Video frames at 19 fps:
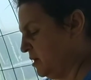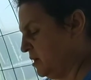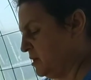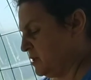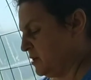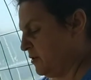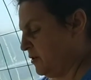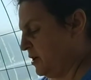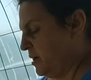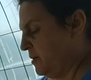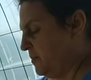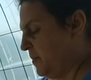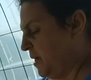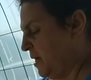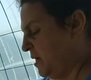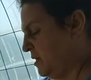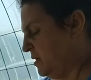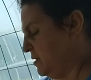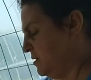is green
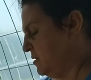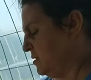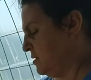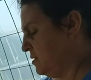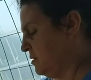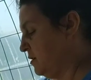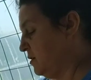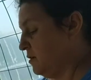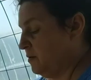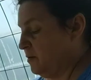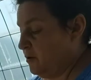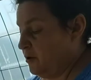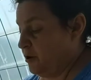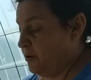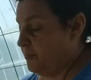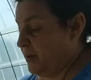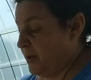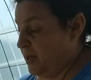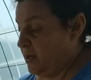beans,
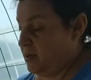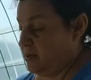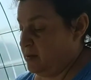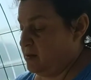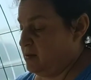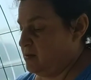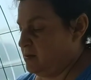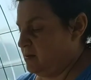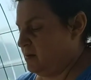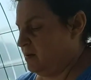or beans.